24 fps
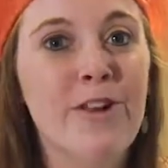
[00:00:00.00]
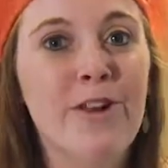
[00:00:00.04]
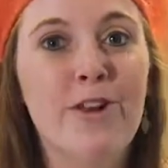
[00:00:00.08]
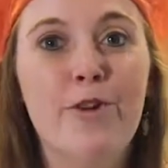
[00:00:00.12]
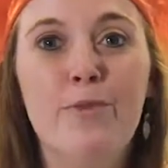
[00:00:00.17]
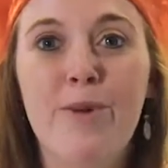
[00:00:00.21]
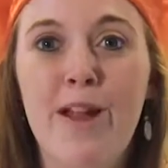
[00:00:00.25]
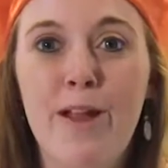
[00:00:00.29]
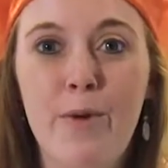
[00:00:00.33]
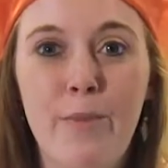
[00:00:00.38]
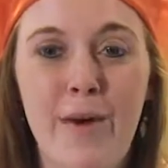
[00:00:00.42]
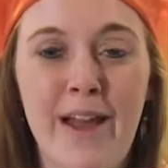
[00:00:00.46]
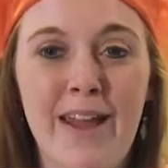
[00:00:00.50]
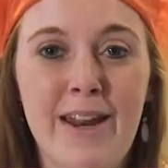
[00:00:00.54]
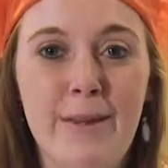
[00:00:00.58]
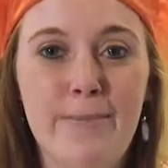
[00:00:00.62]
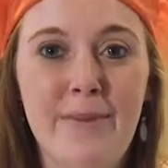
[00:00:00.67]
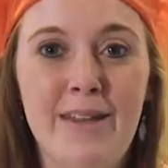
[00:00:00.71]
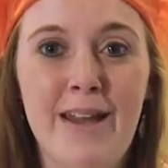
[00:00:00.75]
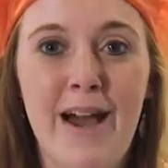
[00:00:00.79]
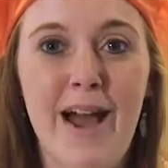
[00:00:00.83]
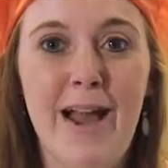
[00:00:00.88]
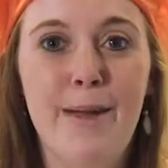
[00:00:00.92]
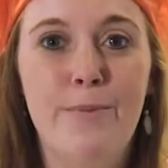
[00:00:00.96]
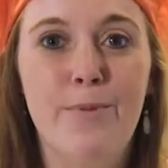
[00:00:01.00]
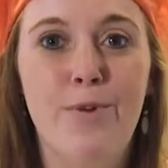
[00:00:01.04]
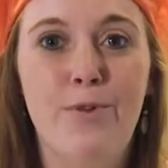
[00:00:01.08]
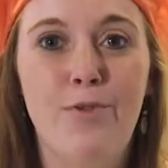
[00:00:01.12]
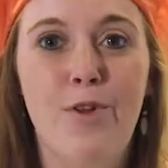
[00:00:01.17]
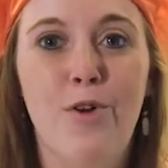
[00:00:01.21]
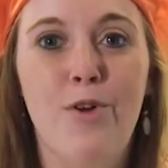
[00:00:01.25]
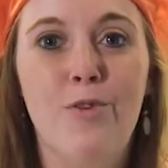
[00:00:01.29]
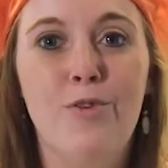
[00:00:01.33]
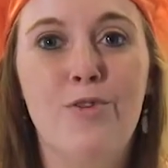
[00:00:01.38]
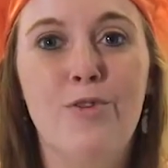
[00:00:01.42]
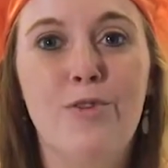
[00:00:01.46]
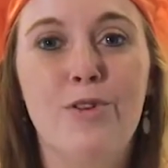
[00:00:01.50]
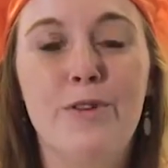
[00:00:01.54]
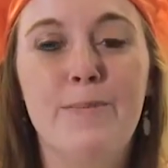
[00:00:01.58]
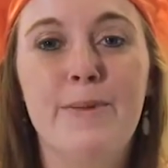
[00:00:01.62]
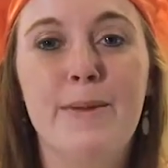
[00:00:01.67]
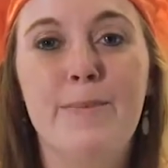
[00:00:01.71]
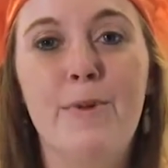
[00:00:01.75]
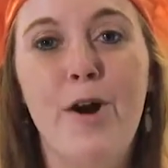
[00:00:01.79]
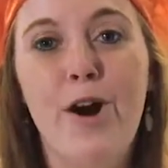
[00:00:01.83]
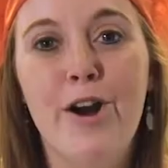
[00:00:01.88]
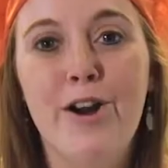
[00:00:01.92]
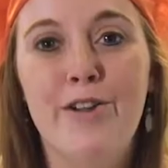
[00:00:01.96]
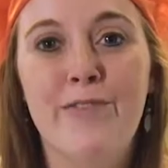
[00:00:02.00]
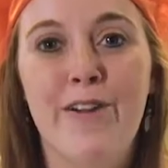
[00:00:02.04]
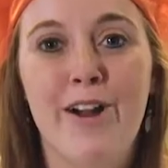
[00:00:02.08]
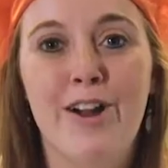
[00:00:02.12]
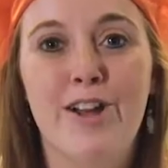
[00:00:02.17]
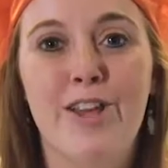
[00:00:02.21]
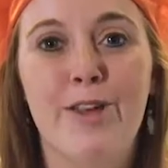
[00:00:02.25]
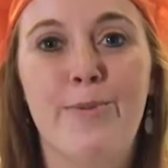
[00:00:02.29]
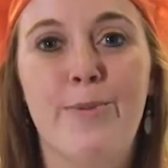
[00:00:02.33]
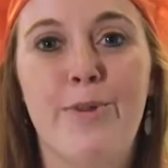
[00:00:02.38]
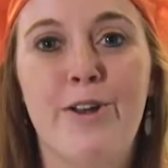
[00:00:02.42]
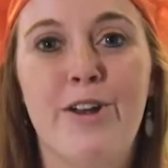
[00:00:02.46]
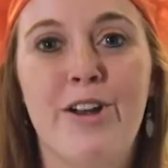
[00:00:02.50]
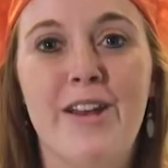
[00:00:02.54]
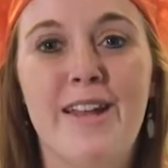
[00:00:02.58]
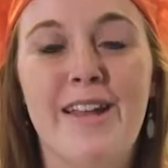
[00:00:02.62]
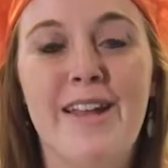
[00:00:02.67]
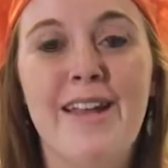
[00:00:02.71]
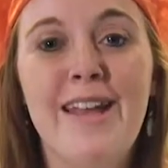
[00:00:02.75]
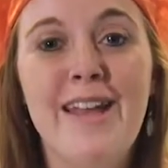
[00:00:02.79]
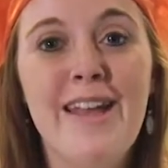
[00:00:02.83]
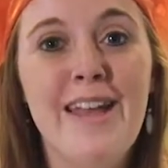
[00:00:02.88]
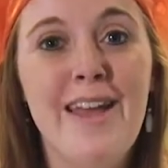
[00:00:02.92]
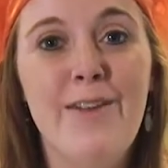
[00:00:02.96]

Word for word: Great way to be hyper local, to be part of our community.